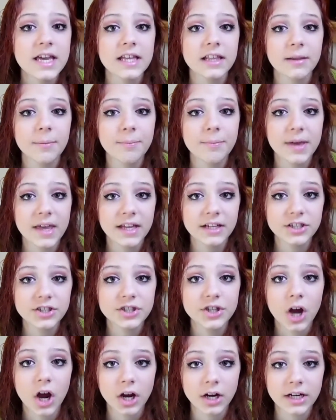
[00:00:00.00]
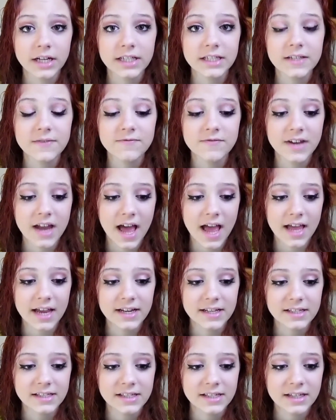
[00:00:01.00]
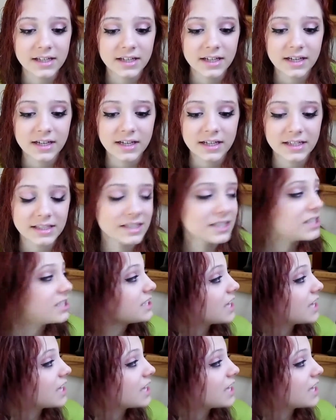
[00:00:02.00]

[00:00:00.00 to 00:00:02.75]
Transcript: In the pitch darkness of night, it's